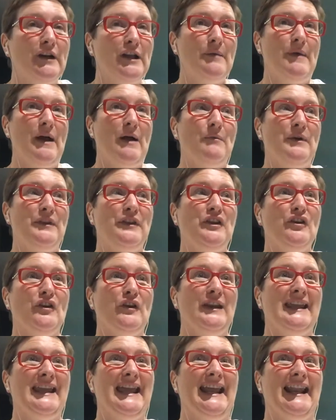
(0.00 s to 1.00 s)
about whether you're
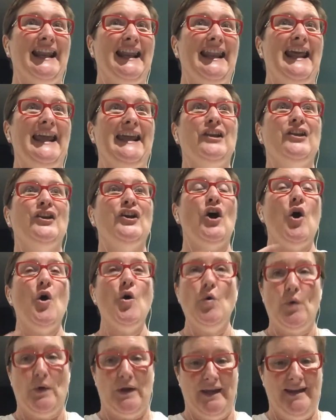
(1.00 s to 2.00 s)
going to get let
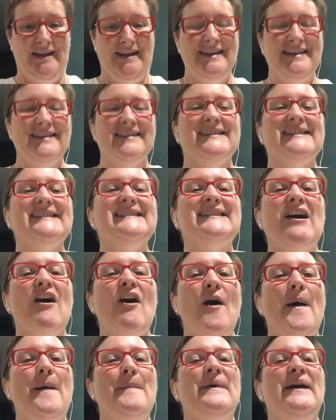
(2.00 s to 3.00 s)
go in a year's
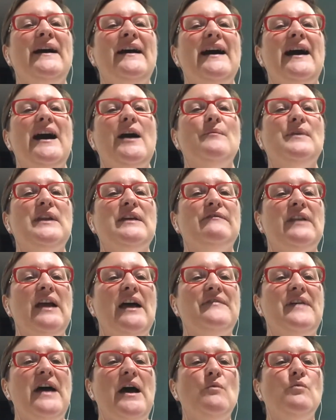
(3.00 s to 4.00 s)
time or whatever
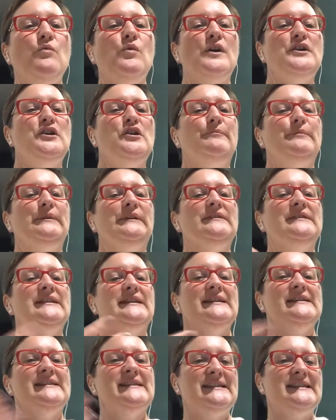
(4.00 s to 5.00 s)
like that. What you're
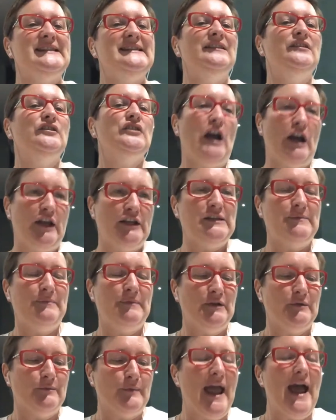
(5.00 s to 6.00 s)
building, is it still going to
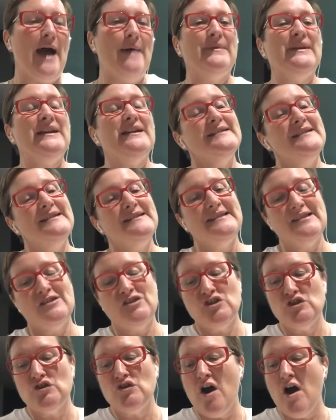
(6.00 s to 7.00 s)
be around, because it's a
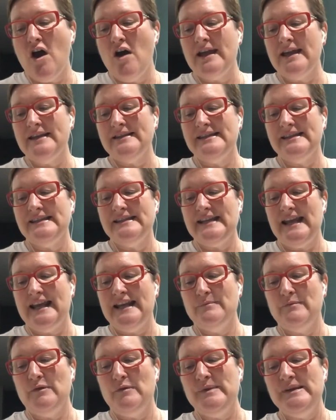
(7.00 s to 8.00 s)
strong and
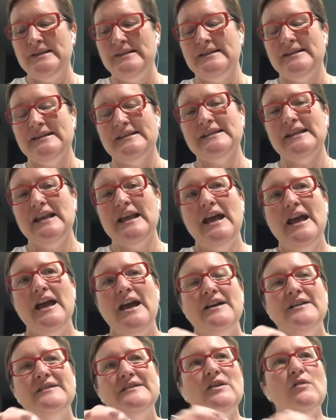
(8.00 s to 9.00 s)
sustainable business.
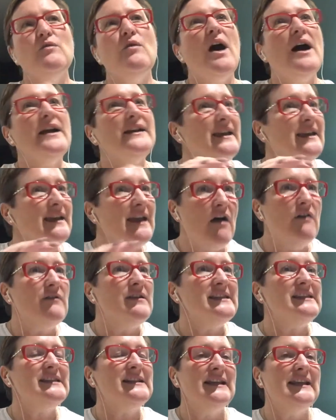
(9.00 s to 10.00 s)
So I can
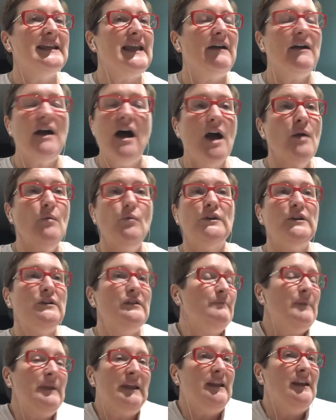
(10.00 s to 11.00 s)
honestly, Gary, I
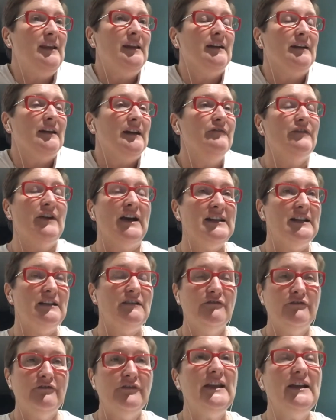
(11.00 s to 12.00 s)
wouldn't be here if I
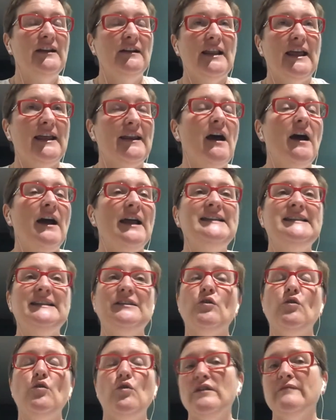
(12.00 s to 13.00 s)
didn't feel, and I did
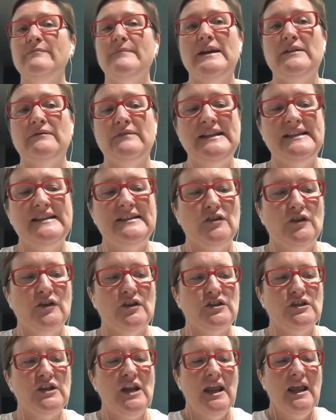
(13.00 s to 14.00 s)
all of my
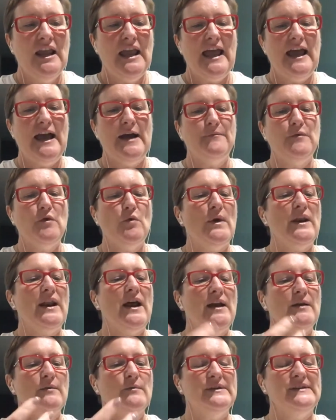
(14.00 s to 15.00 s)
research when
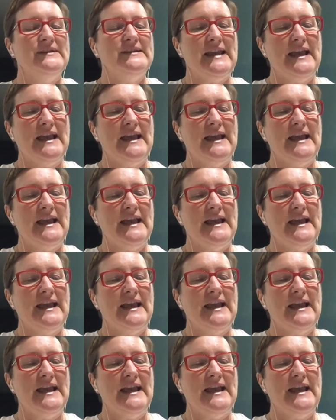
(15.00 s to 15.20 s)
I was,